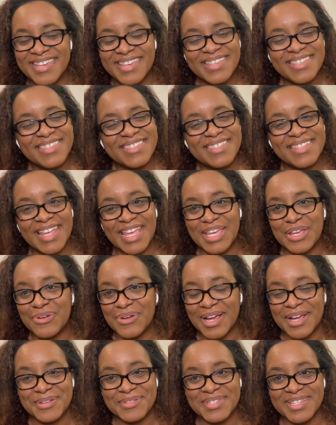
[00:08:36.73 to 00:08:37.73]
Stay
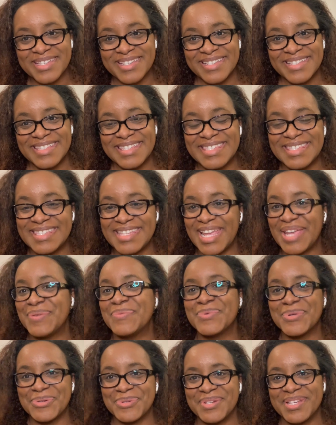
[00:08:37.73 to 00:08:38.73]
grounded, stay
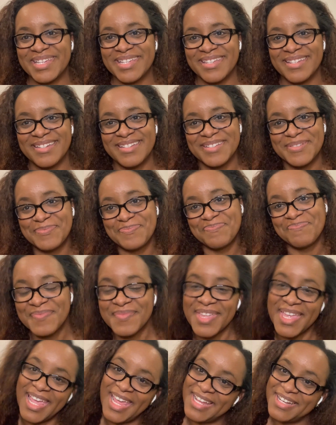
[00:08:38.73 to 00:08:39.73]
rooted,
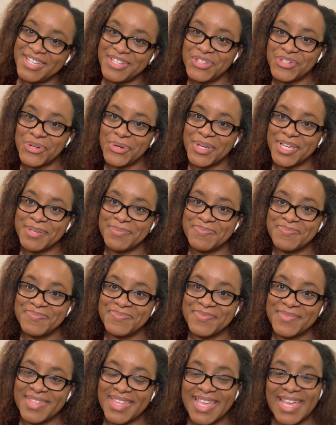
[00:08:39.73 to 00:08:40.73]
and enjoy.
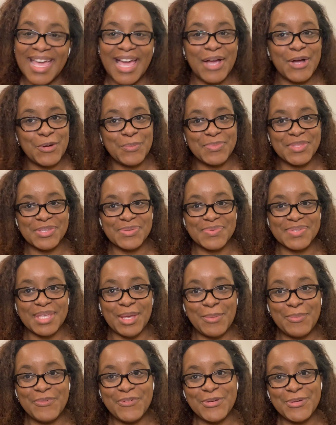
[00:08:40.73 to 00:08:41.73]
I hope this was
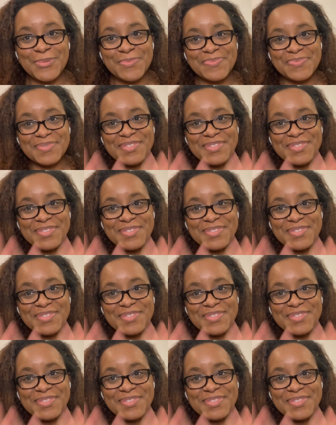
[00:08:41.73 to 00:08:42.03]
helpful.